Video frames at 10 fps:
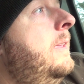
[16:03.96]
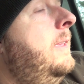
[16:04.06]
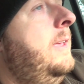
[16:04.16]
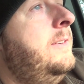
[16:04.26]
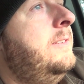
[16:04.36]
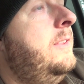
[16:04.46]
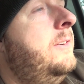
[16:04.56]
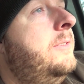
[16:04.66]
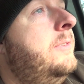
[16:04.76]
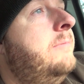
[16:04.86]
yeah, just
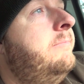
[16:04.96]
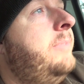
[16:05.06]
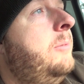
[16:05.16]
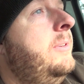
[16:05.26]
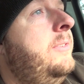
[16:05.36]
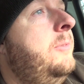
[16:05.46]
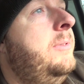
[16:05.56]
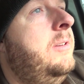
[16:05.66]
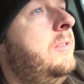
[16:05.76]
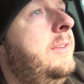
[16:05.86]
other probably
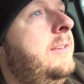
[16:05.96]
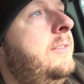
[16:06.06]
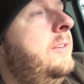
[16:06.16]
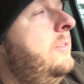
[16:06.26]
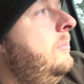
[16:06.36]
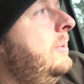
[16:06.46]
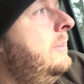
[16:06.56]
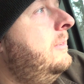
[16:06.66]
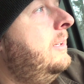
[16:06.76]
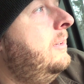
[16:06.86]
stupid little things, too,
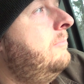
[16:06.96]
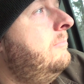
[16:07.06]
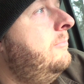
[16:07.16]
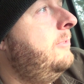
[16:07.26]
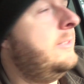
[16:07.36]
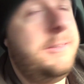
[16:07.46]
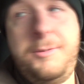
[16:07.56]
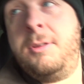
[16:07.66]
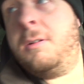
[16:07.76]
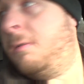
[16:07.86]
but fixed a
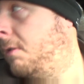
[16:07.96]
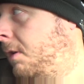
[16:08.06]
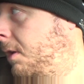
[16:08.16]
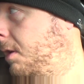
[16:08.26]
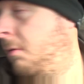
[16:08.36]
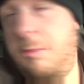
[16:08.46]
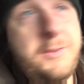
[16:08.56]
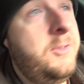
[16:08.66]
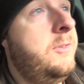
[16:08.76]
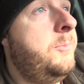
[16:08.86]
few little
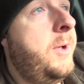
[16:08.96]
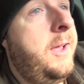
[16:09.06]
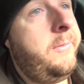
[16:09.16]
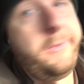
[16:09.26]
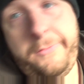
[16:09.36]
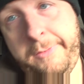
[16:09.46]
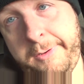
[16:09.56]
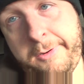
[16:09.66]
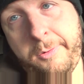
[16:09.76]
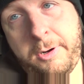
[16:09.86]
rust spots on
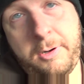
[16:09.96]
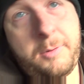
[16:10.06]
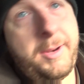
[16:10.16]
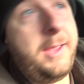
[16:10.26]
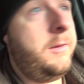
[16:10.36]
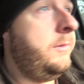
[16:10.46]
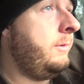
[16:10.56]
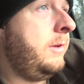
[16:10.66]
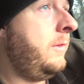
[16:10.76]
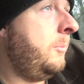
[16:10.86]
the quarter panels
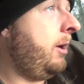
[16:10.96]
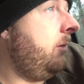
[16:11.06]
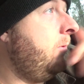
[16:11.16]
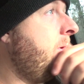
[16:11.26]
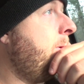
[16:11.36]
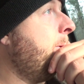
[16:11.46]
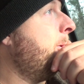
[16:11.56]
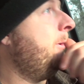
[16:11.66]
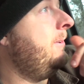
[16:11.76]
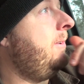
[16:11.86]
and on the bottoms of the
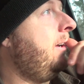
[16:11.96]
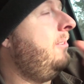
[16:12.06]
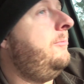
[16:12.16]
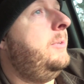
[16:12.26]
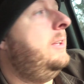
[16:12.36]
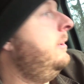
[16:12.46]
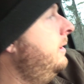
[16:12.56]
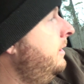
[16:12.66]
doors and stuff. But